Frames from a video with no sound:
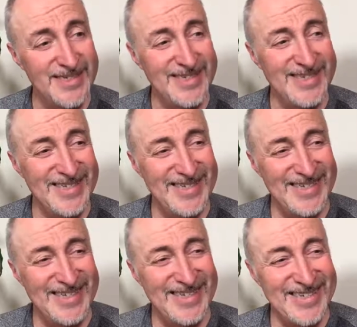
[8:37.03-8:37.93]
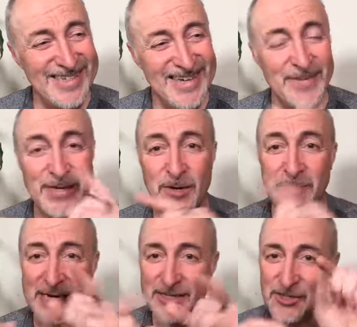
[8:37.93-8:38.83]
let me go
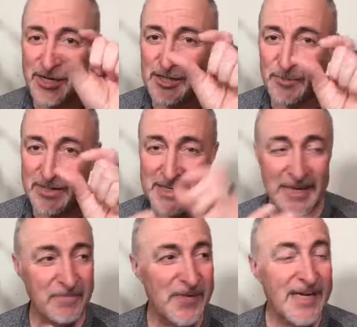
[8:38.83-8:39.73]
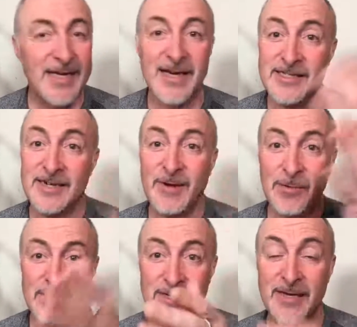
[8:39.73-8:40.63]
back and change one thing. I said about
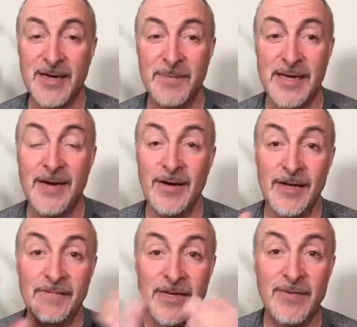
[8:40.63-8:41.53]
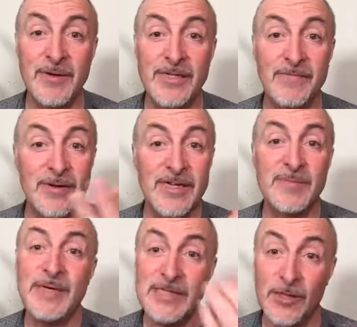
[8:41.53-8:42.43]
when I was at Agape how I love giving because I feel like it's
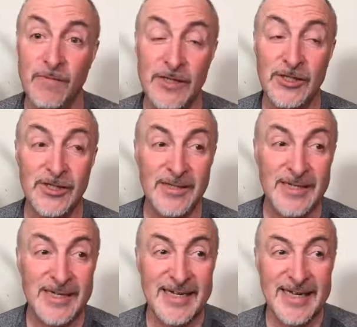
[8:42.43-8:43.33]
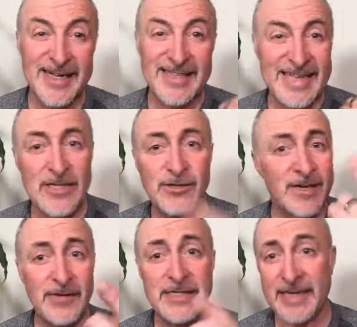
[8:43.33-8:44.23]
being selfish. That's not
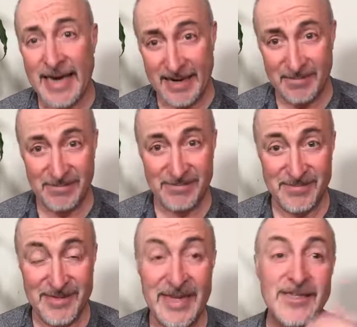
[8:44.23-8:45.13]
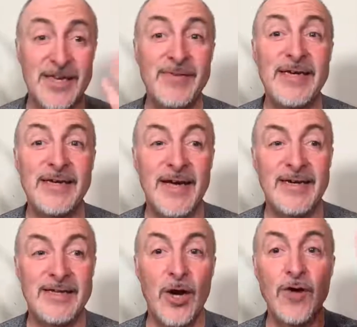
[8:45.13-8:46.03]
giving to get. That's giving,
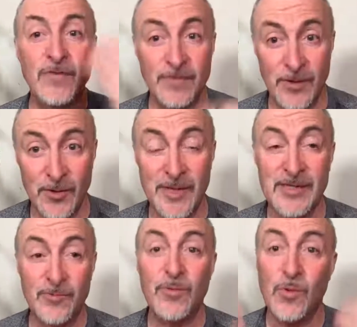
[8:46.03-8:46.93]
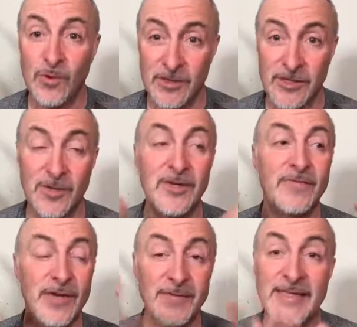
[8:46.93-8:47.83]
and the overflow is reward. So if
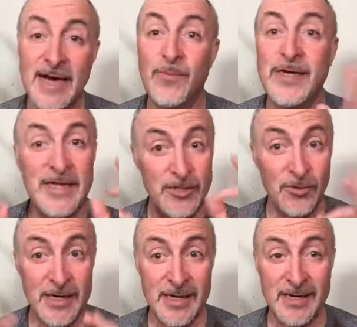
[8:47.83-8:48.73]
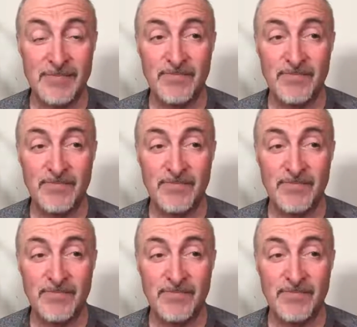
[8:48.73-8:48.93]
you're giving that way, that's okay.